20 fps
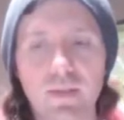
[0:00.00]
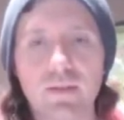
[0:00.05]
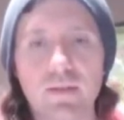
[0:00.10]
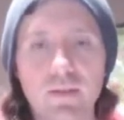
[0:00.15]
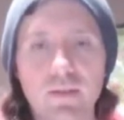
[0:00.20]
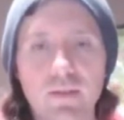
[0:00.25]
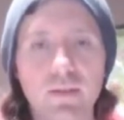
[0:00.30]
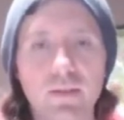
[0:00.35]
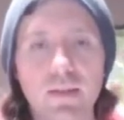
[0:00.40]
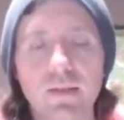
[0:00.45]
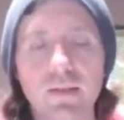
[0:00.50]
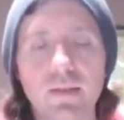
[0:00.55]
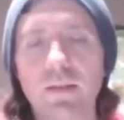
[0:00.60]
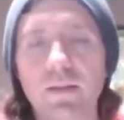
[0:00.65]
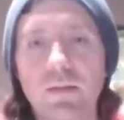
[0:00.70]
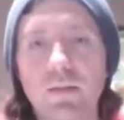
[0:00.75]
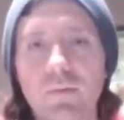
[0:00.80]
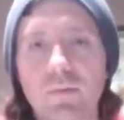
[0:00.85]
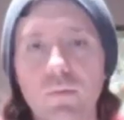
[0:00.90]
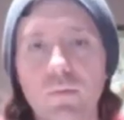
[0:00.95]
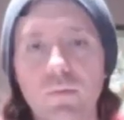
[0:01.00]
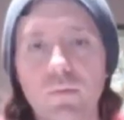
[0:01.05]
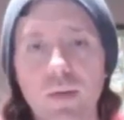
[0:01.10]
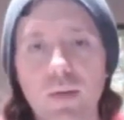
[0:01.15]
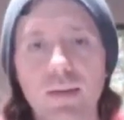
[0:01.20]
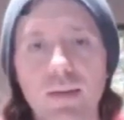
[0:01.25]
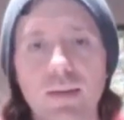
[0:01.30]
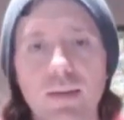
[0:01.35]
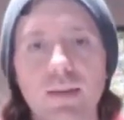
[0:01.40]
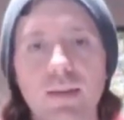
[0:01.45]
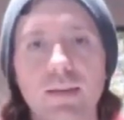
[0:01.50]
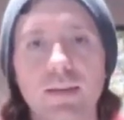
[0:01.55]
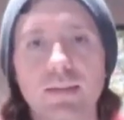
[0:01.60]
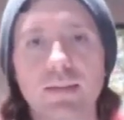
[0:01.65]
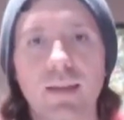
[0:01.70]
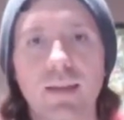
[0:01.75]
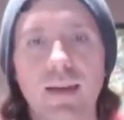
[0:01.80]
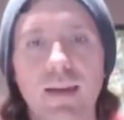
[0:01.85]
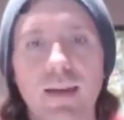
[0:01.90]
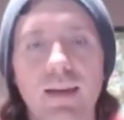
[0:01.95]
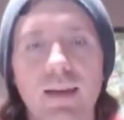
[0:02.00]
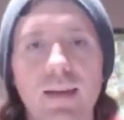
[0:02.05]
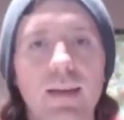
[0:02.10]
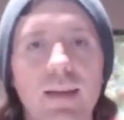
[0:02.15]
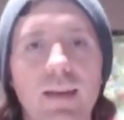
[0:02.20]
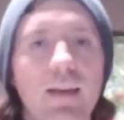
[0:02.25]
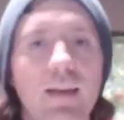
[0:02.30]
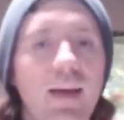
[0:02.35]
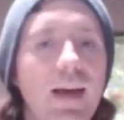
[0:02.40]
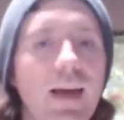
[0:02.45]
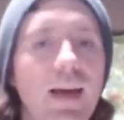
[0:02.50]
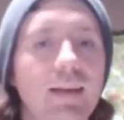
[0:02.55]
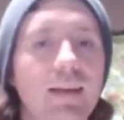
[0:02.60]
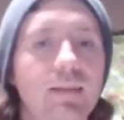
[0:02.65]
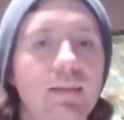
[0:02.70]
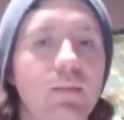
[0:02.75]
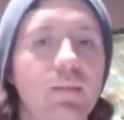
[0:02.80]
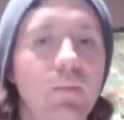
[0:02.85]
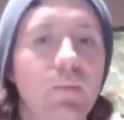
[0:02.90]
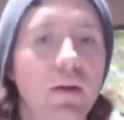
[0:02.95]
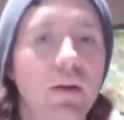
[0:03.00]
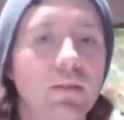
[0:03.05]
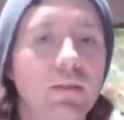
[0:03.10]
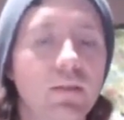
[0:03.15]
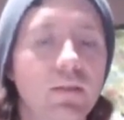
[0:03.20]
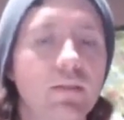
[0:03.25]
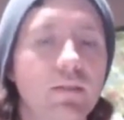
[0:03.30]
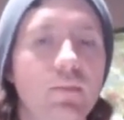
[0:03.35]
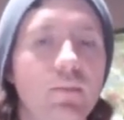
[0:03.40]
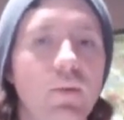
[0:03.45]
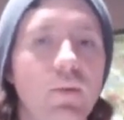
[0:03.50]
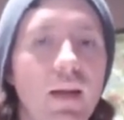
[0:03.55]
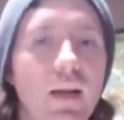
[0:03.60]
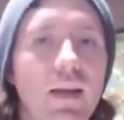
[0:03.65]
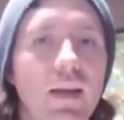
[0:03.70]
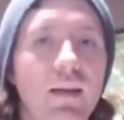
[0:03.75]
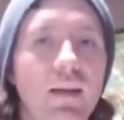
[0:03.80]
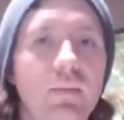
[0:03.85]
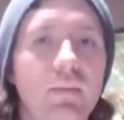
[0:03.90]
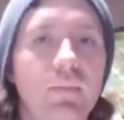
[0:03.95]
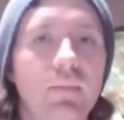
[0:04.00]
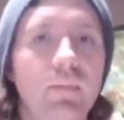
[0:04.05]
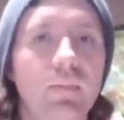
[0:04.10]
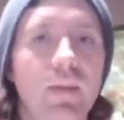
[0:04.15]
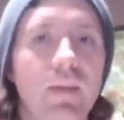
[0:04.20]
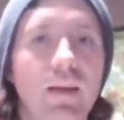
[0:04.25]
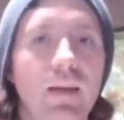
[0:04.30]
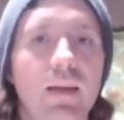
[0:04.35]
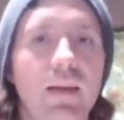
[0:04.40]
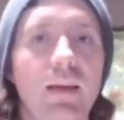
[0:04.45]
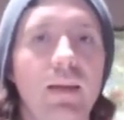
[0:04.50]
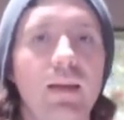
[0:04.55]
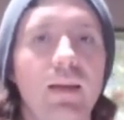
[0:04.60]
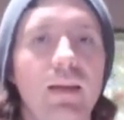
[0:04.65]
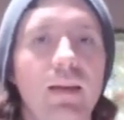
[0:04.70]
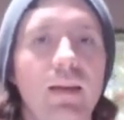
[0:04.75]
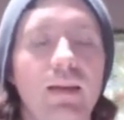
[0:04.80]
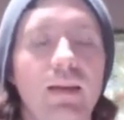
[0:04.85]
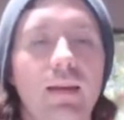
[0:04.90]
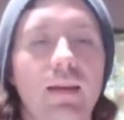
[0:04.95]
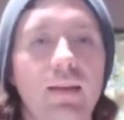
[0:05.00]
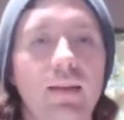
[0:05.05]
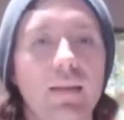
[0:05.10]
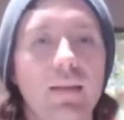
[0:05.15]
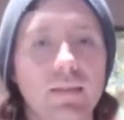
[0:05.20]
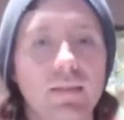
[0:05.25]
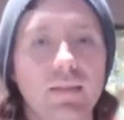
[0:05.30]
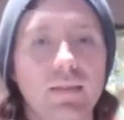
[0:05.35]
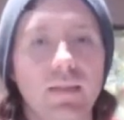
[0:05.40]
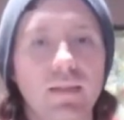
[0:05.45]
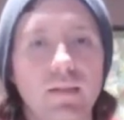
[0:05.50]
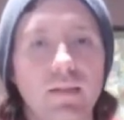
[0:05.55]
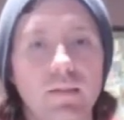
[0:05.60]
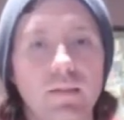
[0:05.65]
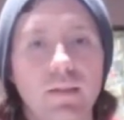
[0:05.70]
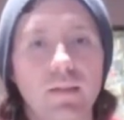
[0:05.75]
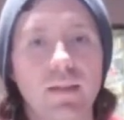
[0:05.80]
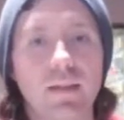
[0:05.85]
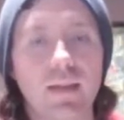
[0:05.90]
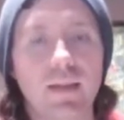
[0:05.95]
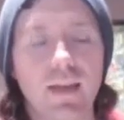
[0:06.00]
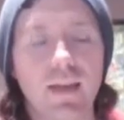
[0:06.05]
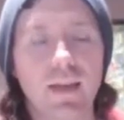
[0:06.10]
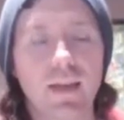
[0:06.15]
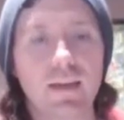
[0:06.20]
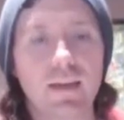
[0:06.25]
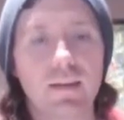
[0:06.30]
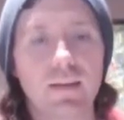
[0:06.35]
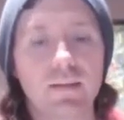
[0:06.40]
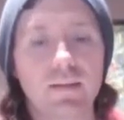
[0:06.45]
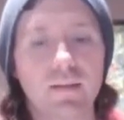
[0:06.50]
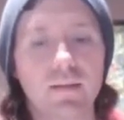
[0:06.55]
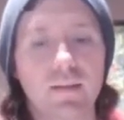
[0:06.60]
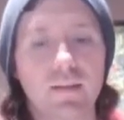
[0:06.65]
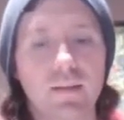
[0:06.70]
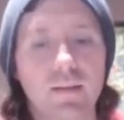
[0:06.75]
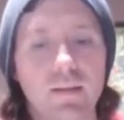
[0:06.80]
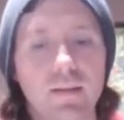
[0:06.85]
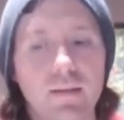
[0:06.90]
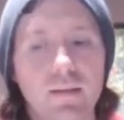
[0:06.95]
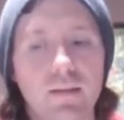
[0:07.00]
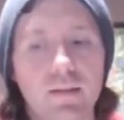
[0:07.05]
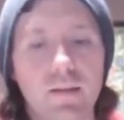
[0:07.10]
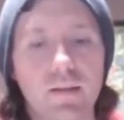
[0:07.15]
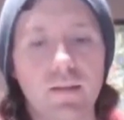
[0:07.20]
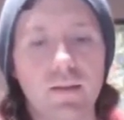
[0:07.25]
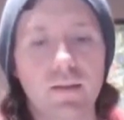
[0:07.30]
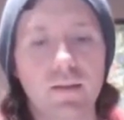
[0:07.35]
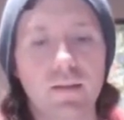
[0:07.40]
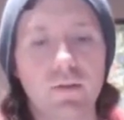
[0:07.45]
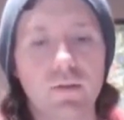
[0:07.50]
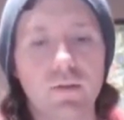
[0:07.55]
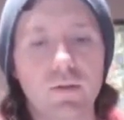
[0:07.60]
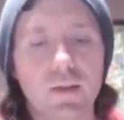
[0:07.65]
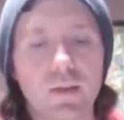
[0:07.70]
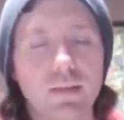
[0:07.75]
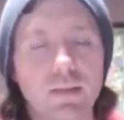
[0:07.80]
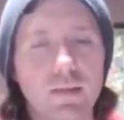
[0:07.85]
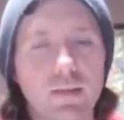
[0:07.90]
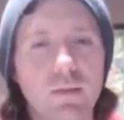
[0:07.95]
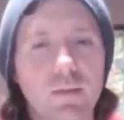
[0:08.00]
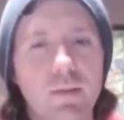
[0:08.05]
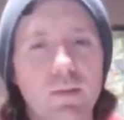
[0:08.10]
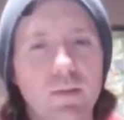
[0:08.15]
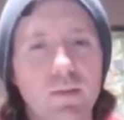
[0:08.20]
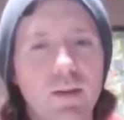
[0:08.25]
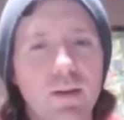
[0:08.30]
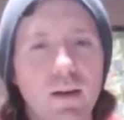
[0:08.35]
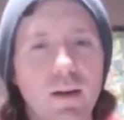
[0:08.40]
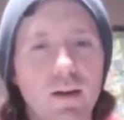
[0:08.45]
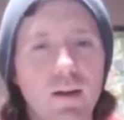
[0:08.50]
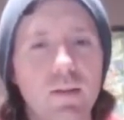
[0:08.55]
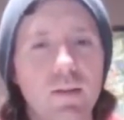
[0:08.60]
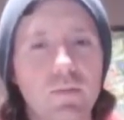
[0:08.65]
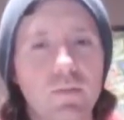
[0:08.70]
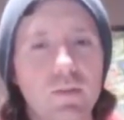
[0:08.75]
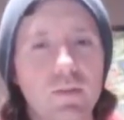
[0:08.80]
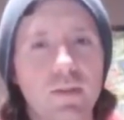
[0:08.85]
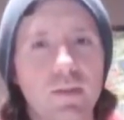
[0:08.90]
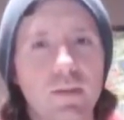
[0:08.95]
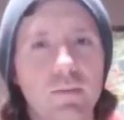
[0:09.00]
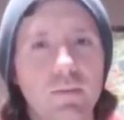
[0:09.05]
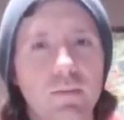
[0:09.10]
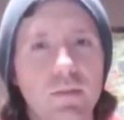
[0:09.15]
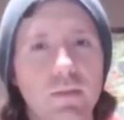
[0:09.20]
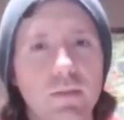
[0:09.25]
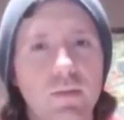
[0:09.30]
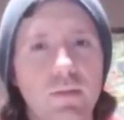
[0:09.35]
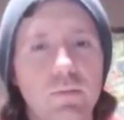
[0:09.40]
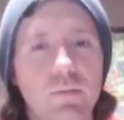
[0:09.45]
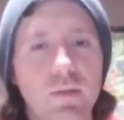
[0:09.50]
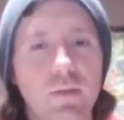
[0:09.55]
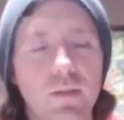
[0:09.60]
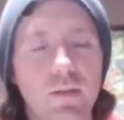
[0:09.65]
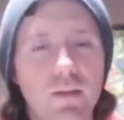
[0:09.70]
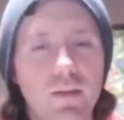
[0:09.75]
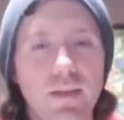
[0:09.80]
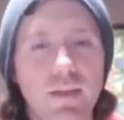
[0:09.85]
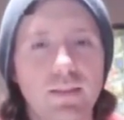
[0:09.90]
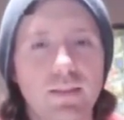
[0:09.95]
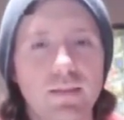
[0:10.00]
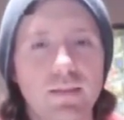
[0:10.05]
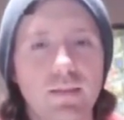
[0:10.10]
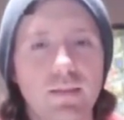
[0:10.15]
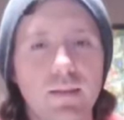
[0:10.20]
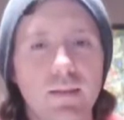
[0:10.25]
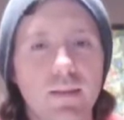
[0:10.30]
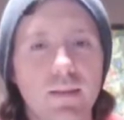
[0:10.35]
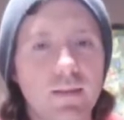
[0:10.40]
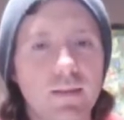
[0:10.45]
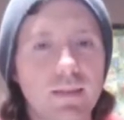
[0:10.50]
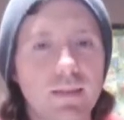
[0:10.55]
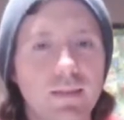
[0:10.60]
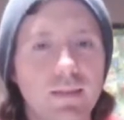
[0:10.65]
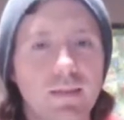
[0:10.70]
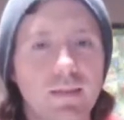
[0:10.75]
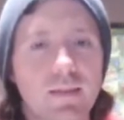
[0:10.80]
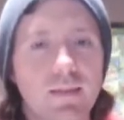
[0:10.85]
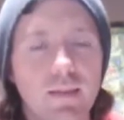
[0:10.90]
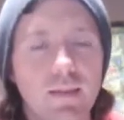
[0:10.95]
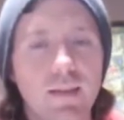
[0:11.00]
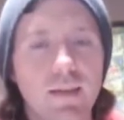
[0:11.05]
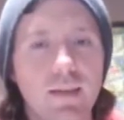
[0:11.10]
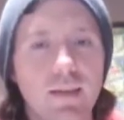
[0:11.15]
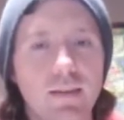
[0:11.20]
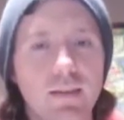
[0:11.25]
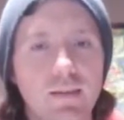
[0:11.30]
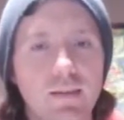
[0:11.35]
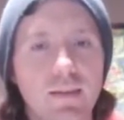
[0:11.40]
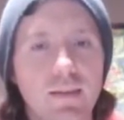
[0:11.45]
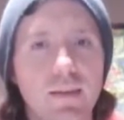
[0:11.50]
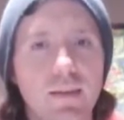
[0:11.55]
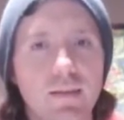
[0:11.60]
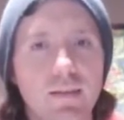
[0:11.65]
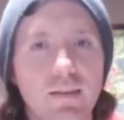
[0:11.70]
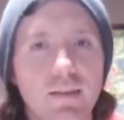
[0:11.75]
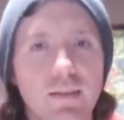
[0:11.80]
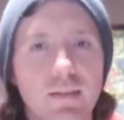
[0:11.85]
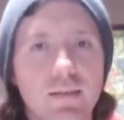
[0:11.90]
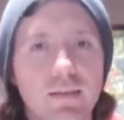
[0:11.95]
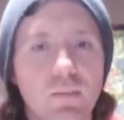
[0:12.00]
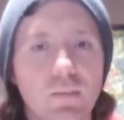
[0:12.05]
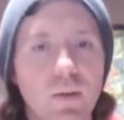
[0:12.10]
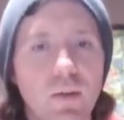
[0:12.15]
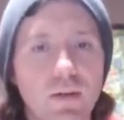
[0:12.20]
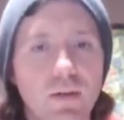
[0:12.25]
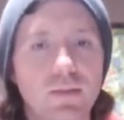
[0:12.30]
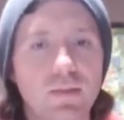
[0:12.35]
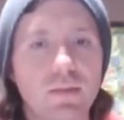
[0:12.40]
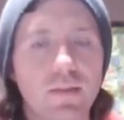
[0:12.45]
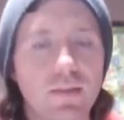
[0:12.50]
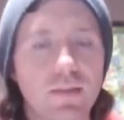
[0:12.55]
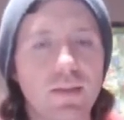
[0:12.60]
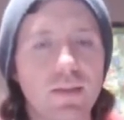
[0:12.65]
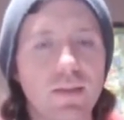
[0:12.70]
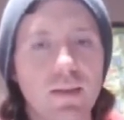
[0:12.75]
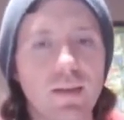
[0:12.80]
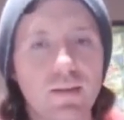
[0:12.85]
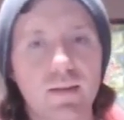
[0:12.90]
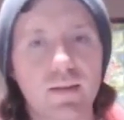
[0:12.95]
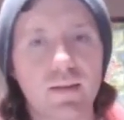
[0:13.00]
They're not going to recognize that as a person's brain necessarily, and it's going to be very hard for them to realize that like that's a thinking thing, like that's a person, and that